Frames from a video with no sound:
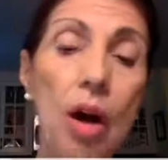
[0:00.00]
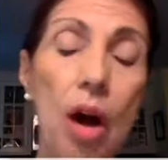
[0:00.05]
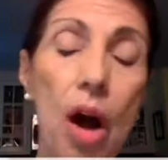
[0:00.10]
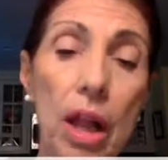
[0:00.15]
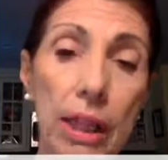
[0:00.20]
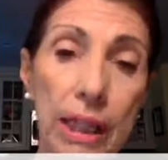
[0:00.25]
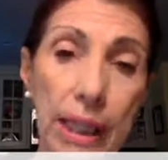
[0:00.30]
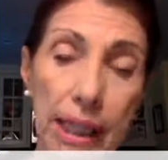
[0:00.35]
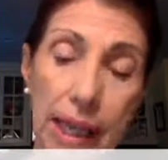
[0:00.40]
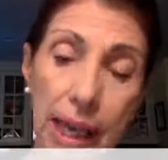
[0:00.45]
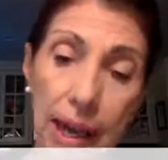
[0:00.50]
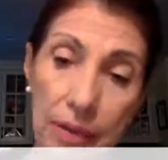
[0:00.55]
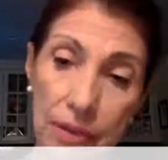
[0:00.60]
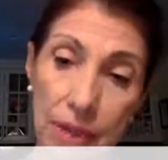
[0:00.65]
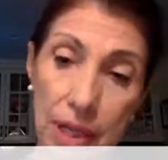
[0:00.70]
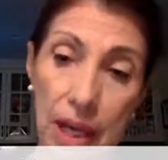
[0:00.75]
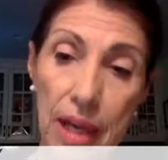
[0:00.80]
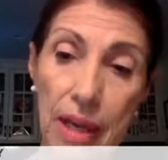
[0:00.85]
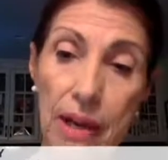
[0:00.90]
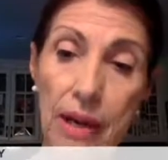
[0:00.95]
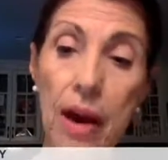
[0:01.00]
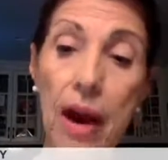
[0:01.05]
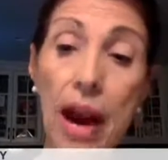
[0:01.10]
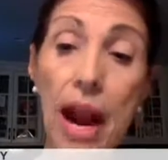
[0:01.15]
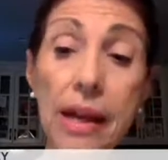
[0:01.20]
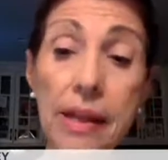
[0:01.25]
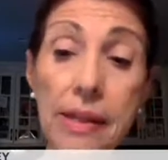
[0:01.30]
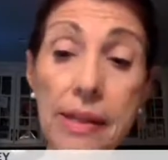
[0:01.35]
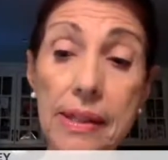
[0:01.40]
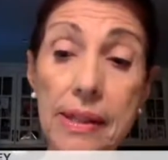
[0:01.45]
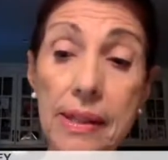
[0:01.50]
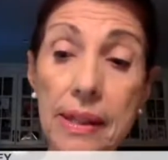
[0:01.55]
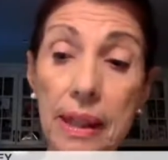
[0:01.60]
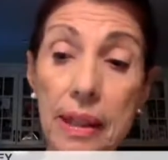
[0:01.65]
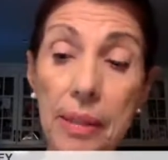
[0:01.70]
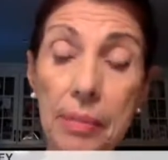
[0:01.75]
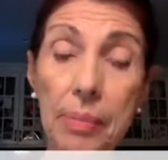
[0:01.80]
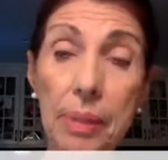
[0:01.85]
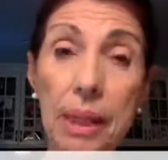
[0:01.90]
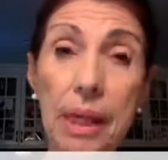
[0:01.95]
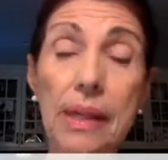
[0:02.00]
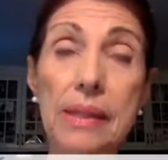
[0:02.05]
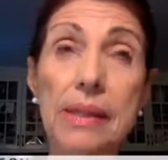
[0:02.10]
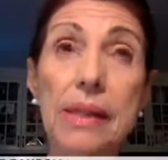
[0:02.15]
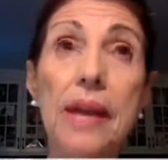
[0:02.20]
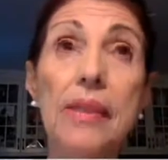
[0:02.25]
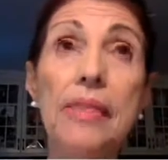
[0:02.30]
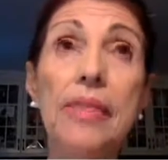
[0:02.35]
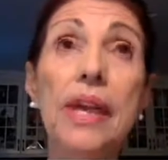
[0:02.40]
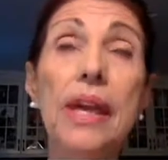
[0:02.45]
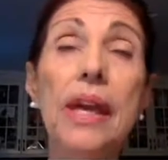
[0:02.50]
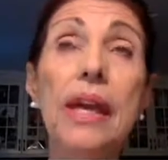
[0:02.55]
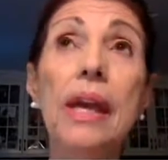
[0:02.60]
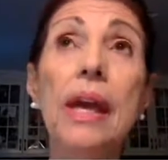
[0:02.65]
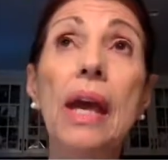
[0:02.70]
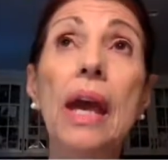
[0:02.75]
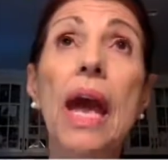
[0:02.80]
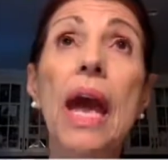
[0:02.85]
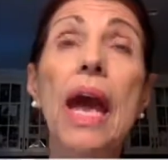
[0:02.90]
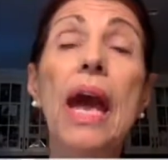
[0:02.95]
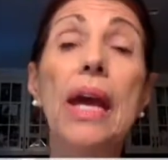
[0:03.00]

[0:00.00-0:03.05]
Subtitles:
colleague have done are excellent, because I think